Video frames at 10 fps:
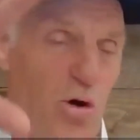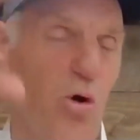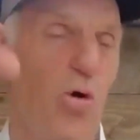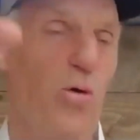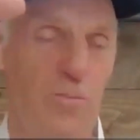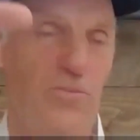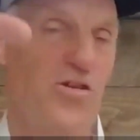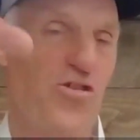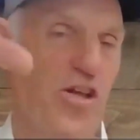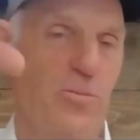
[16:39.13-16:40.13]

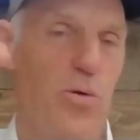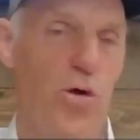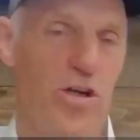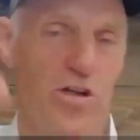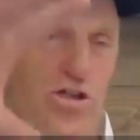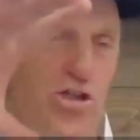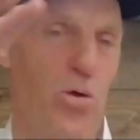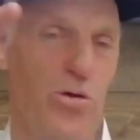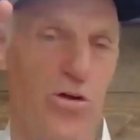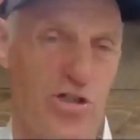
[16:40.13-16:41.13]
point of the
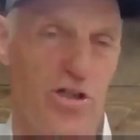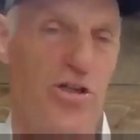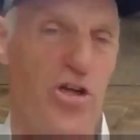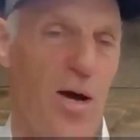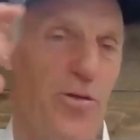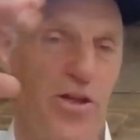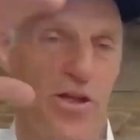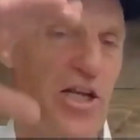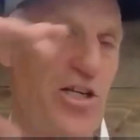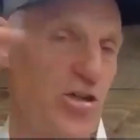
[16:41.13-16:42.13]
shoulders and the top of the
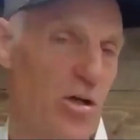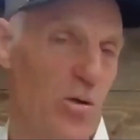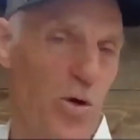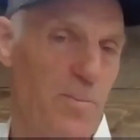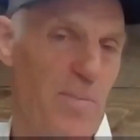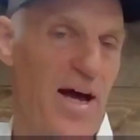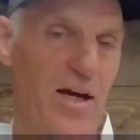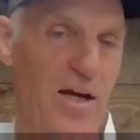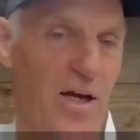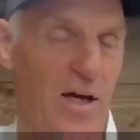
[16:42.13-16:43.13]
knees all the way
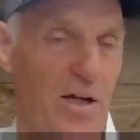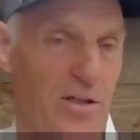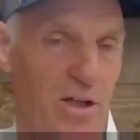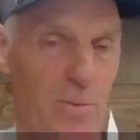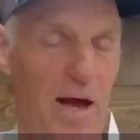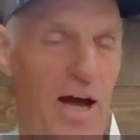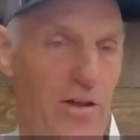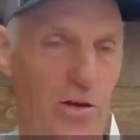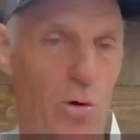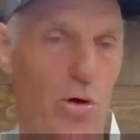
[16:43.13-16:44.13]
back to the
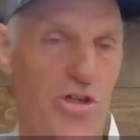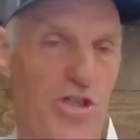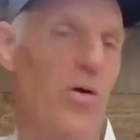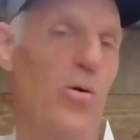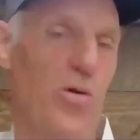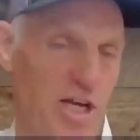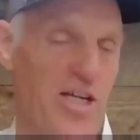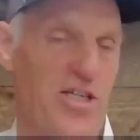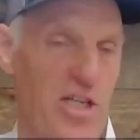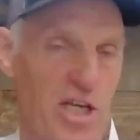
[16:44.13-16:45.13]
back of the horse. That horse
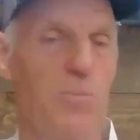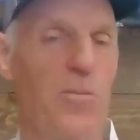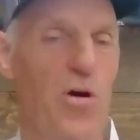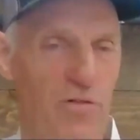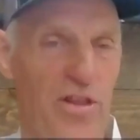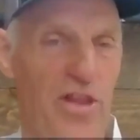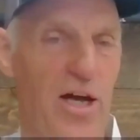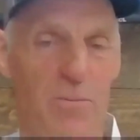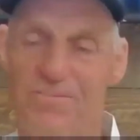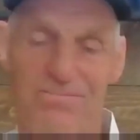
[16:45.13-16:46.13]
has to keep moving
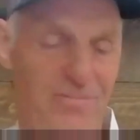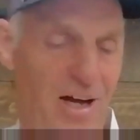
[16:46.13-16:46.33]
them.